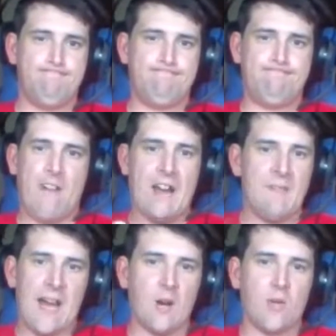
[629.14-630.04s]
5
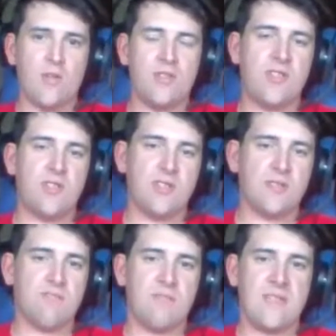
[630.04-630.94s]

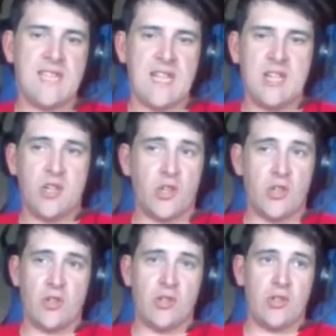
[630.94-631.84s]
hours, let's say
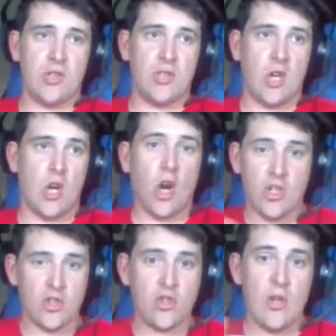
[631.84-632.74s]
you're
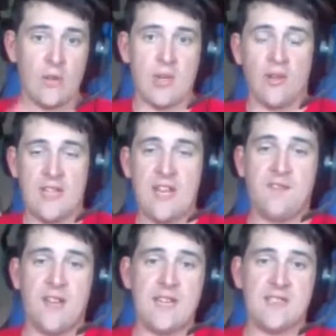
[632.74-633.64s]
hard streaming on
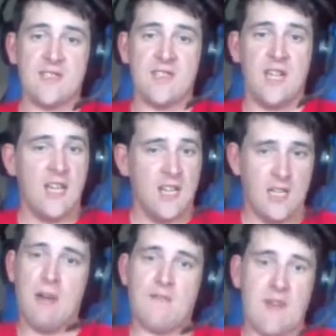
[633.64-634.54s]
Netflix,
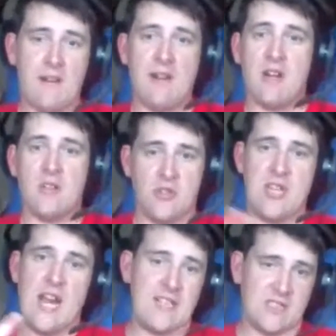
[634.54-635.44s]
in about 5 hours, your
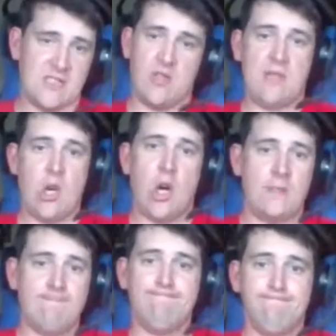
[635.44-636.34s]
data is going to be
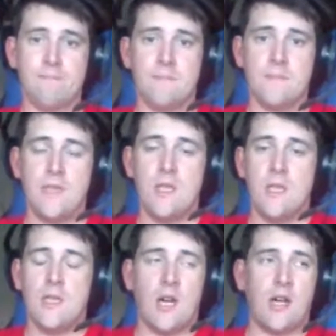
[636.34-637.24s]
gone.
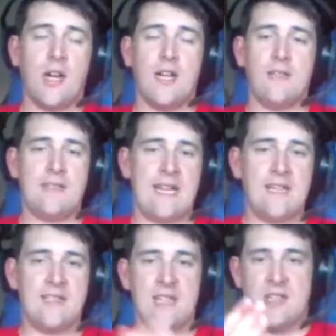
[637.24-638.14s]
All right,
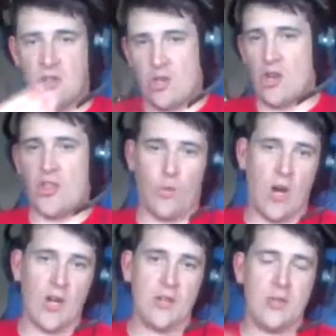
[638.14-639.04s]
and then they're going to
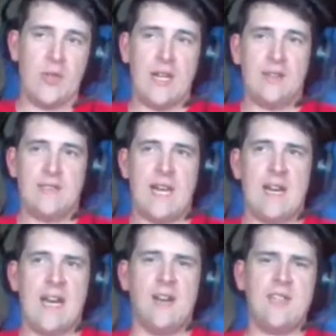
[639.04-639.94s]
throttle you down.
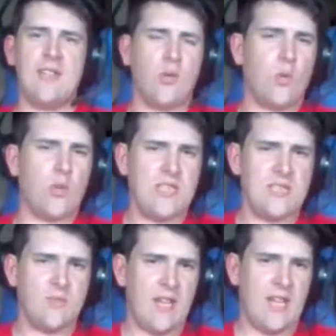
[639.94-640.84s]
Now, how are they going to work
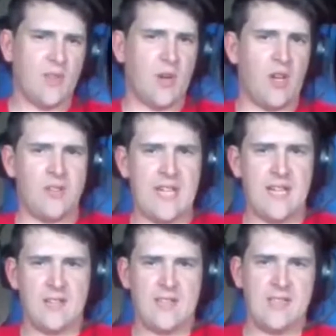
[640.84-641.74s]
this when they throttle it
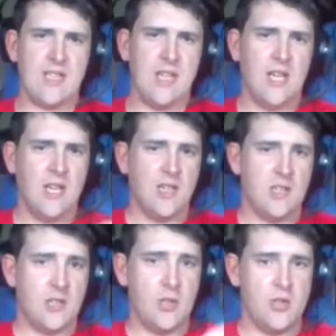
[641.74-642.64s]
down? Because
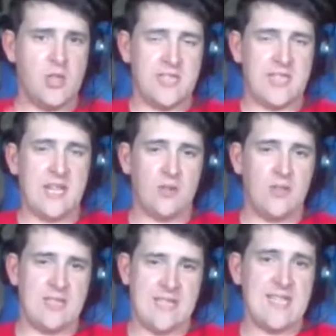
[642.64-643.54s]
2G is not
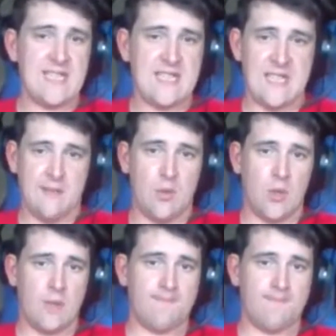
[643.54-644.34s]
going to exist anymore.